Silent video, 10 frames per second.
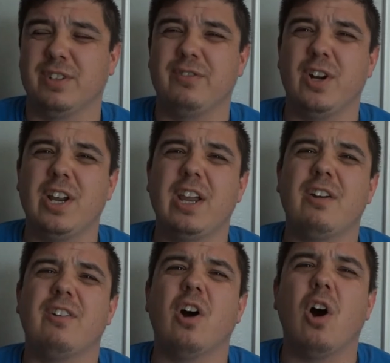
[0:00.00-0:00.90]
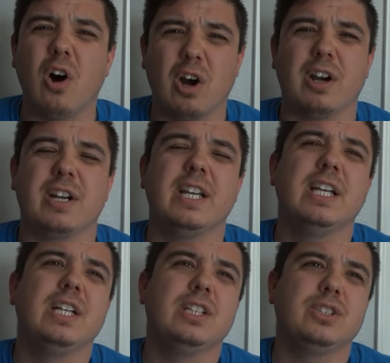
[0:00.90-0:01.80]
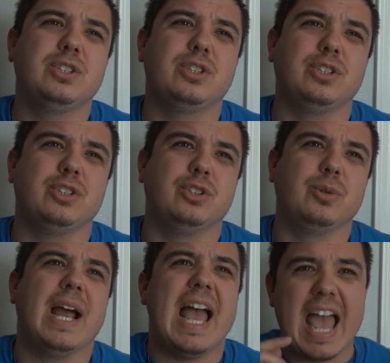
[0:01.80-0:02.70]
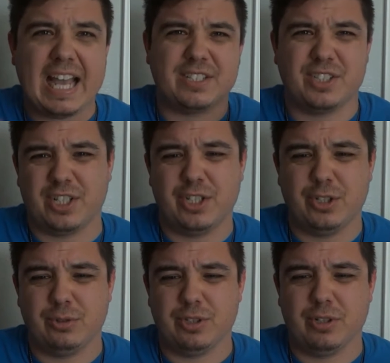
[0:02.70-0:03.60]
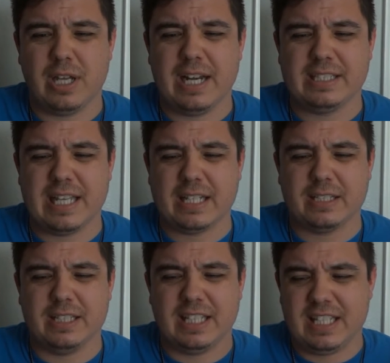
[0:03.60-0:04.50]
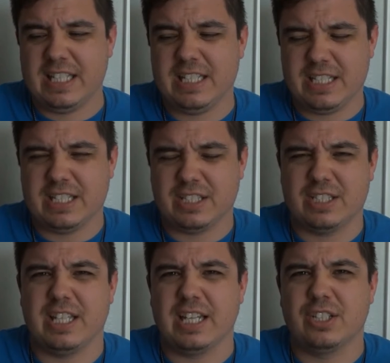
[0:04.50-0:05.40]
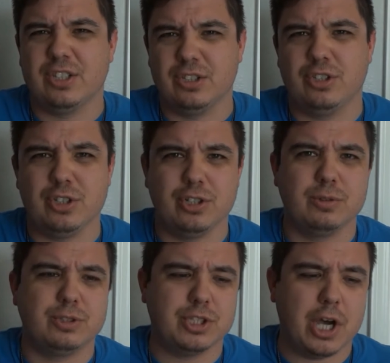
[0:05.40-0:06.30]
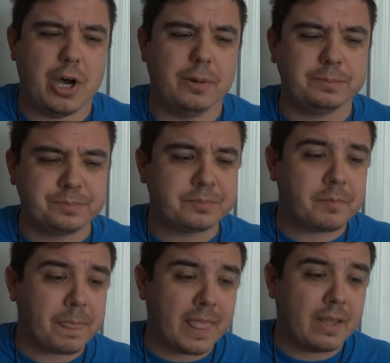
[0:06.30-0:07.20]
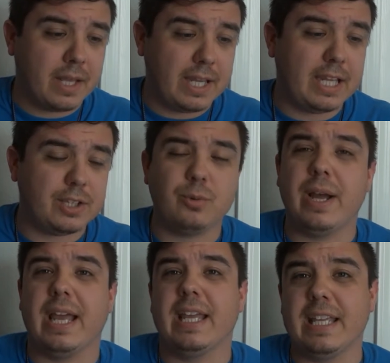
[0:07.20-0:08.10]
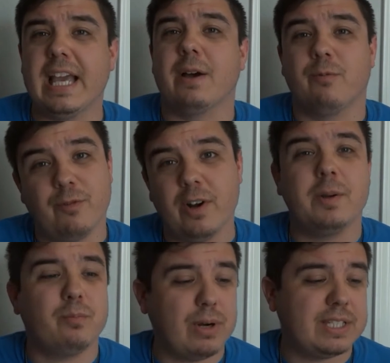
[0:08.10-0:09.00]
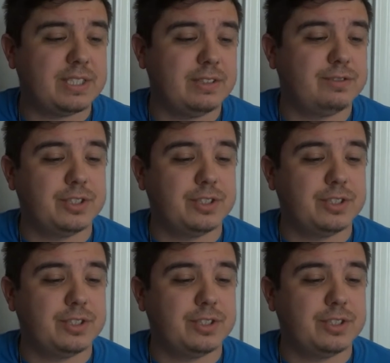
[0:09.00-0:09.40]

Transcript: They're very hard to execute. They're not exactly the easiest thing to do. So either way, yeah, very impressive.